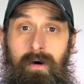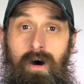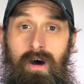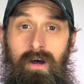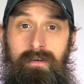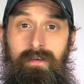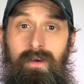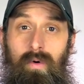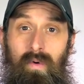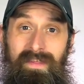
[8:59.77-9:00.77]
on
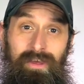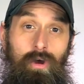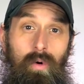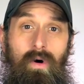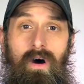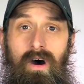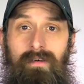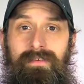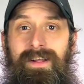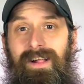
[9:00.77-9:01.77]
or they go off.